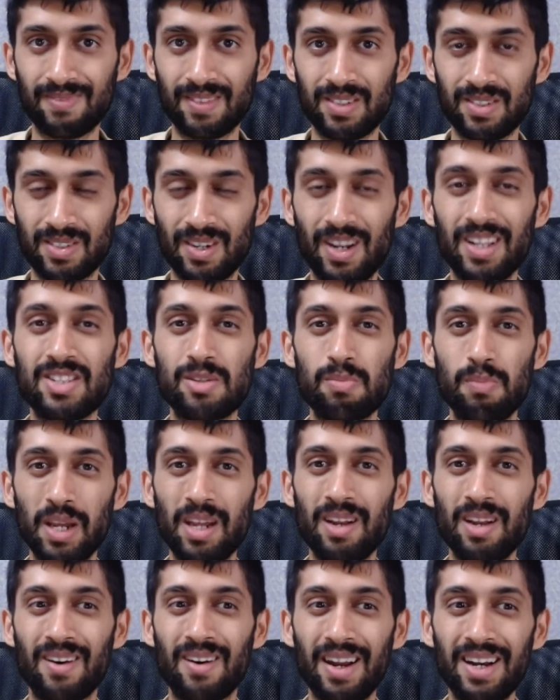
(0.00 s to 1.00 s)
So let's
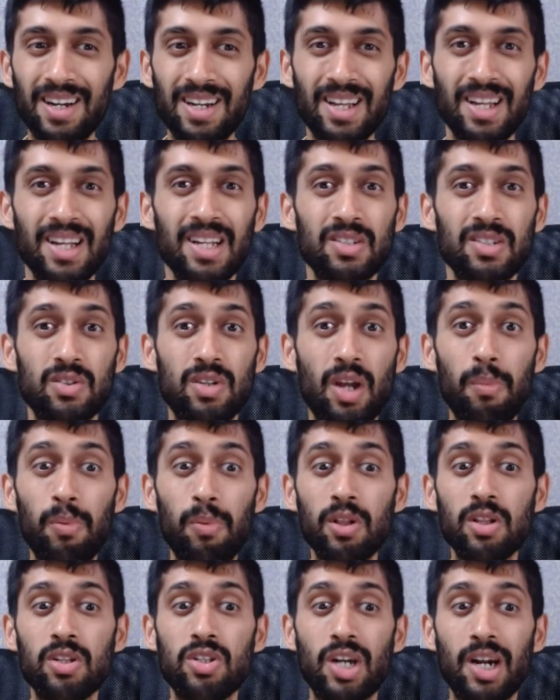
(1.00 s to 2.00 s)
begin, right? So type it
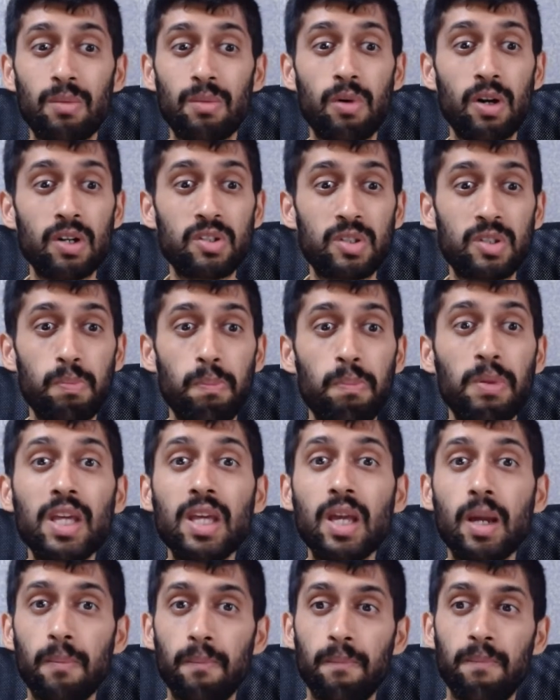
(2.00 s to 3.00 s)
in the chat box
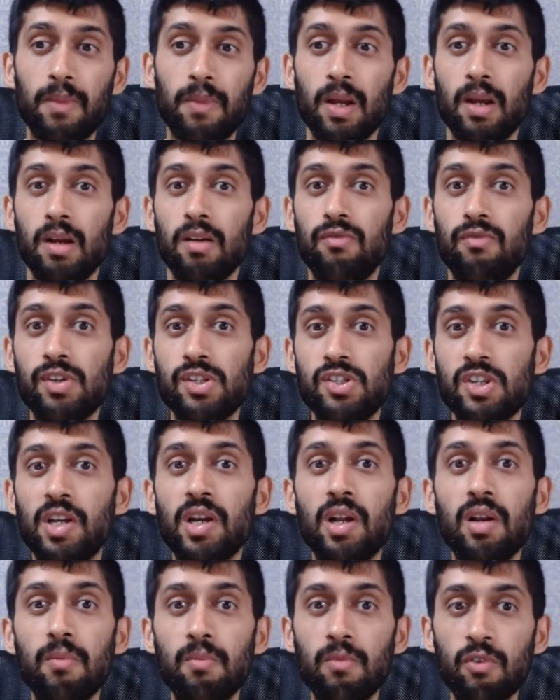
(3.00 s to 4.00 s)
PM,
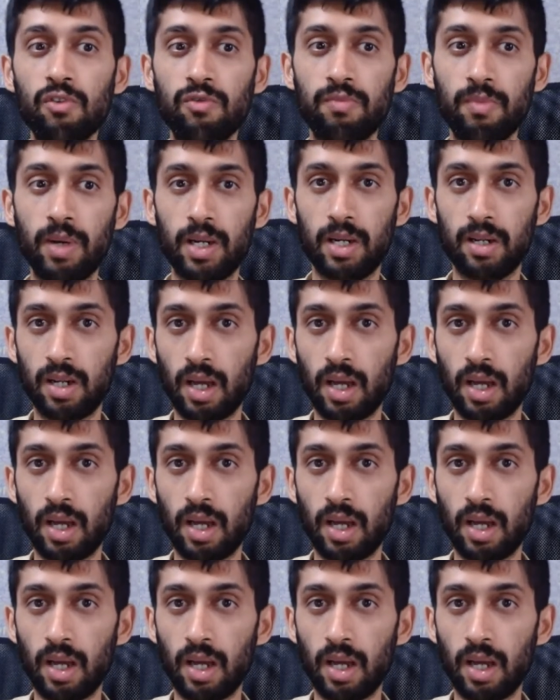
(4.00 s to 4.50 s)
physical movement.